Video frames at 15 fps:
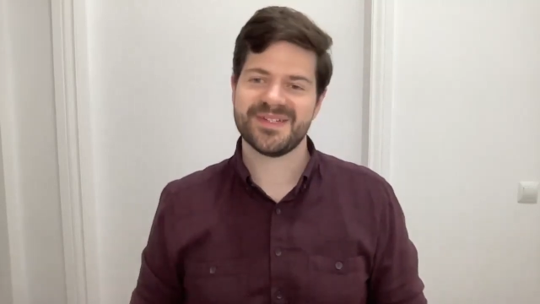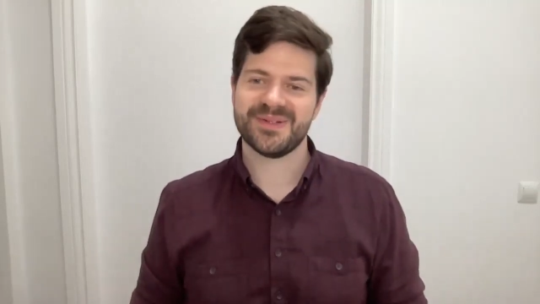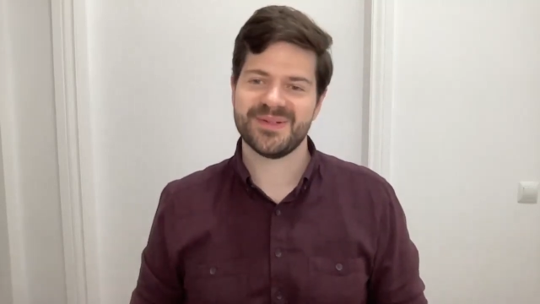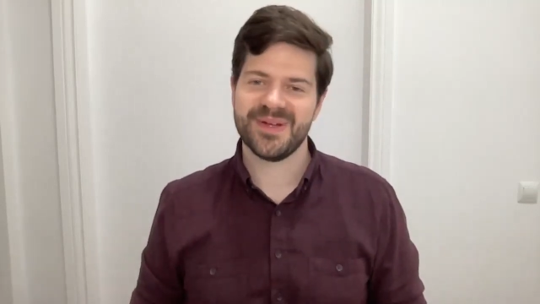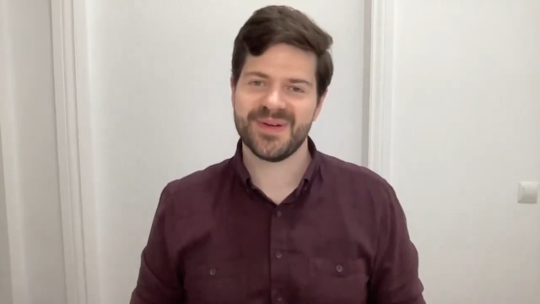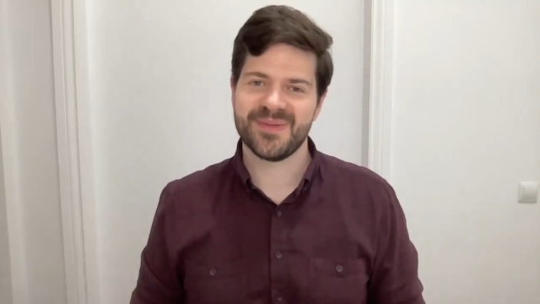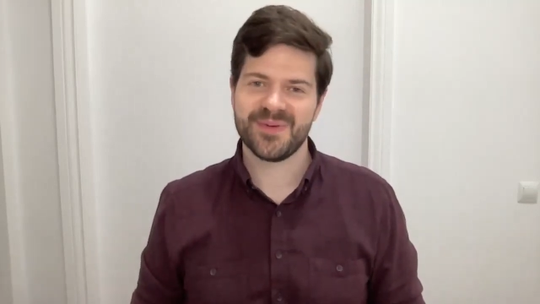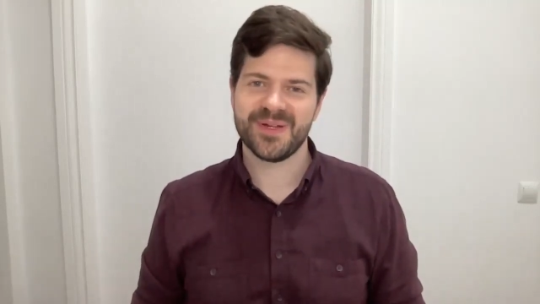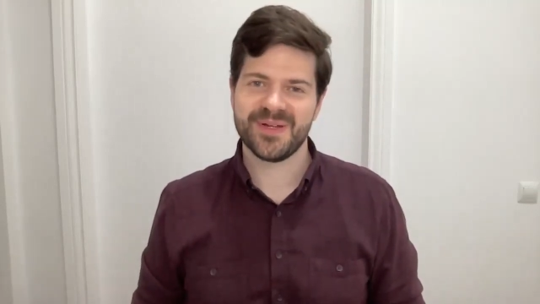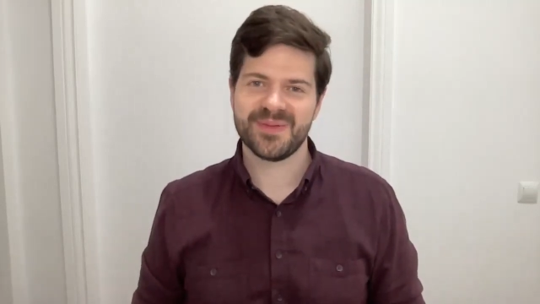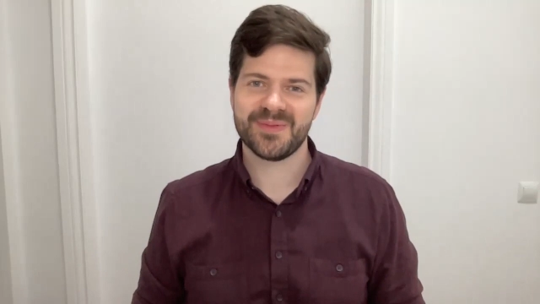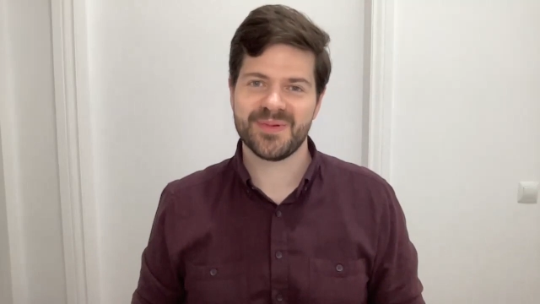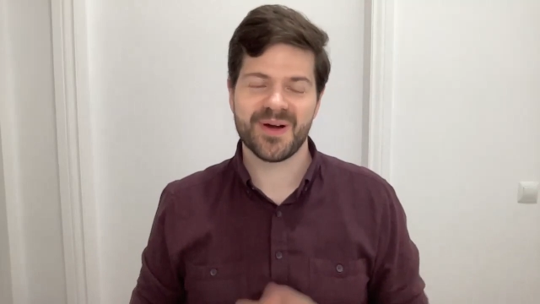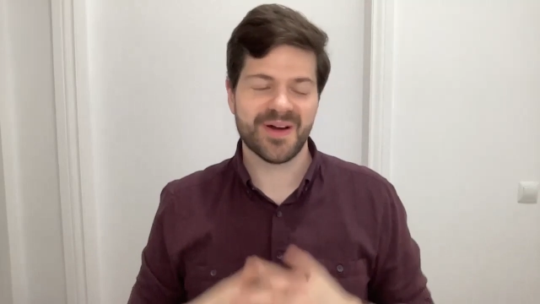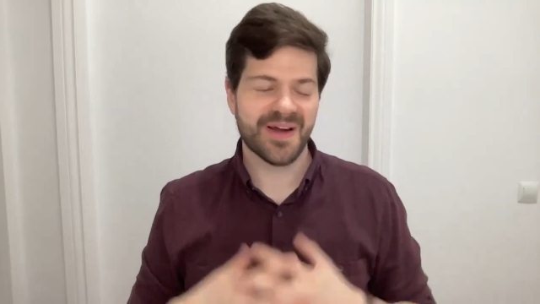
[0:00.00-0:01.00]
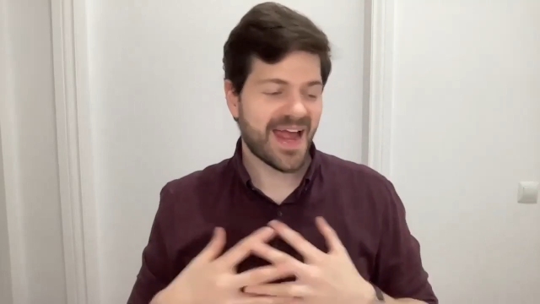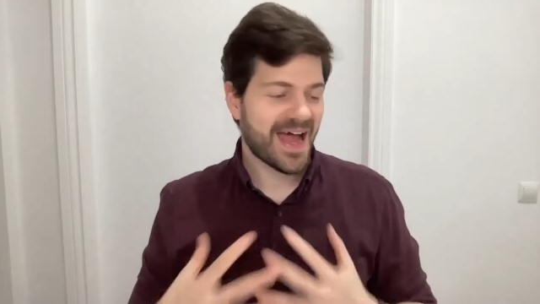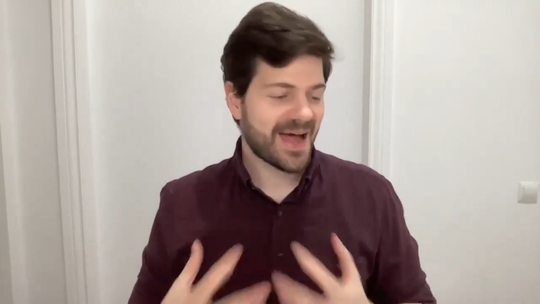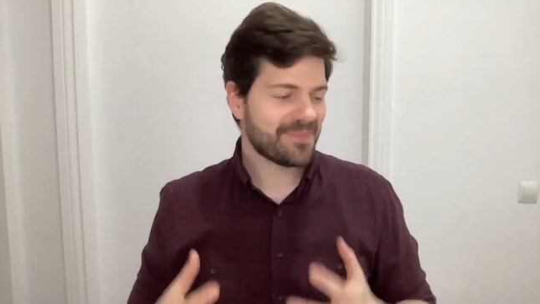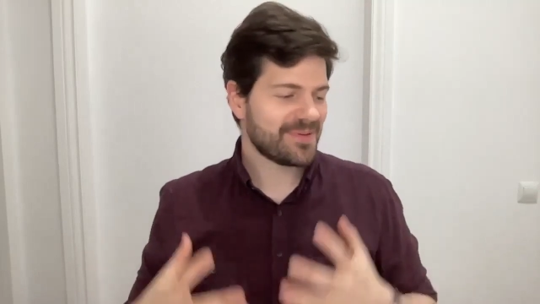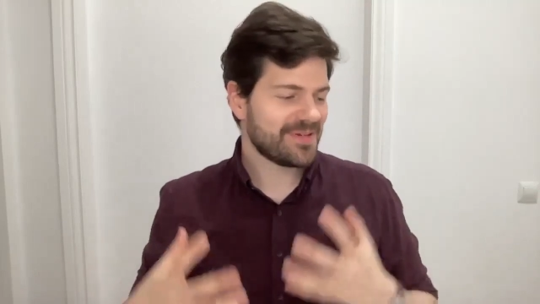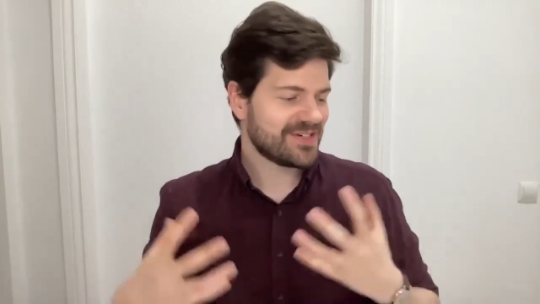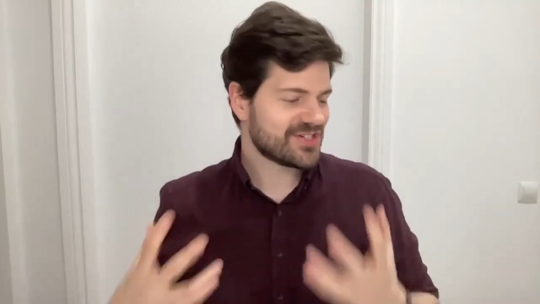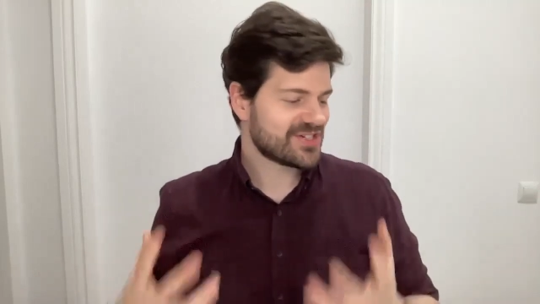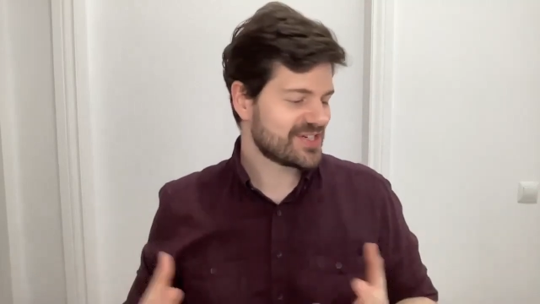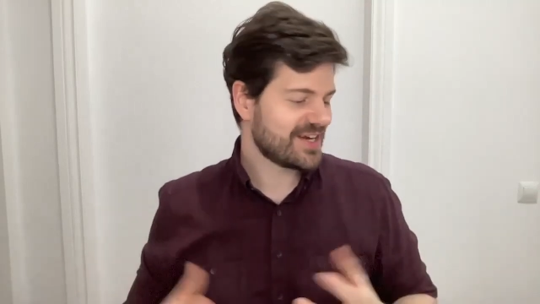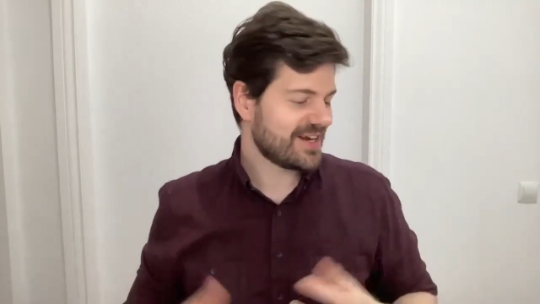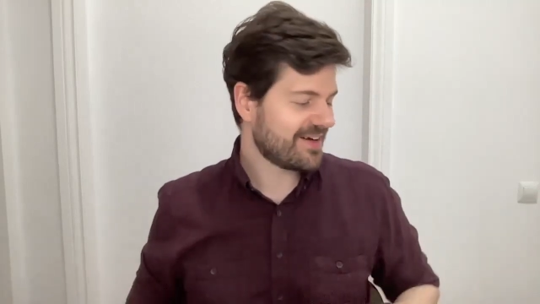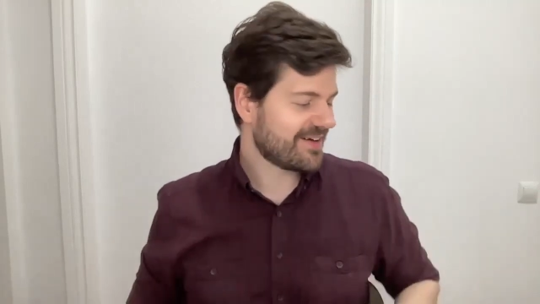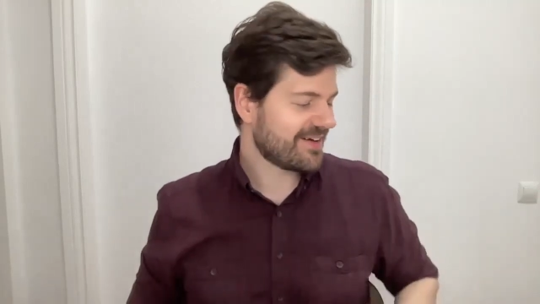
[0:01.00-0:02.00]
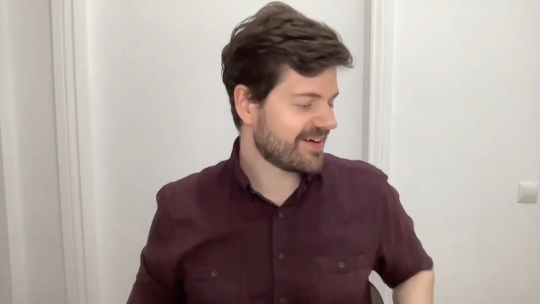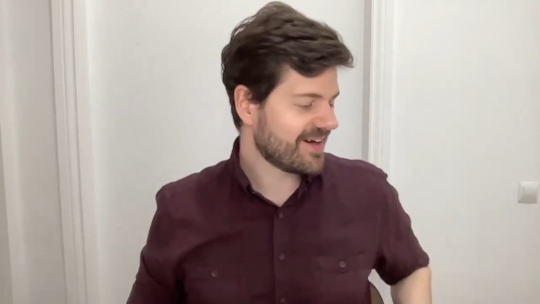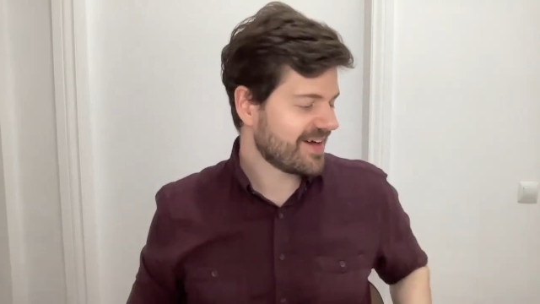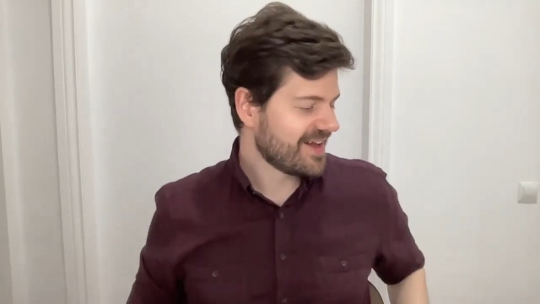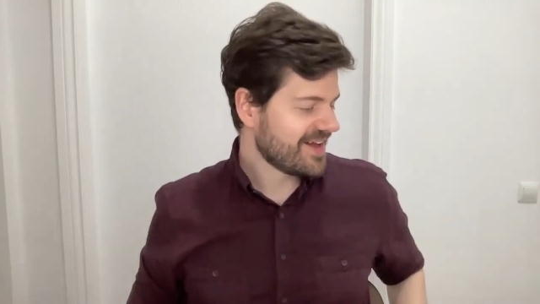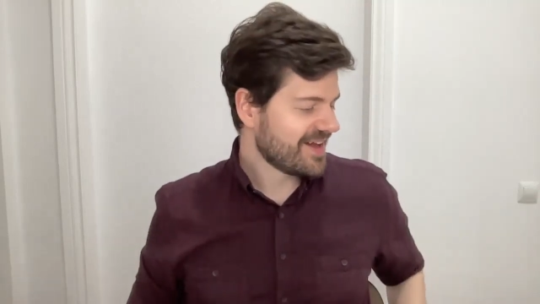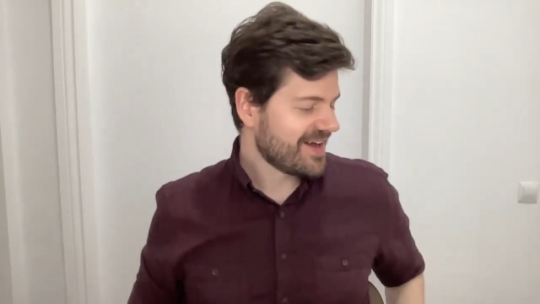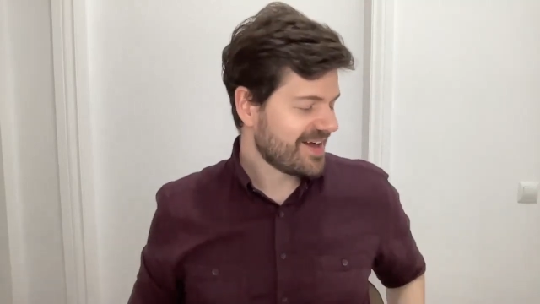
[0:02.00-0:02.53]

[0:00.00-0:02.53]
and we are happy to share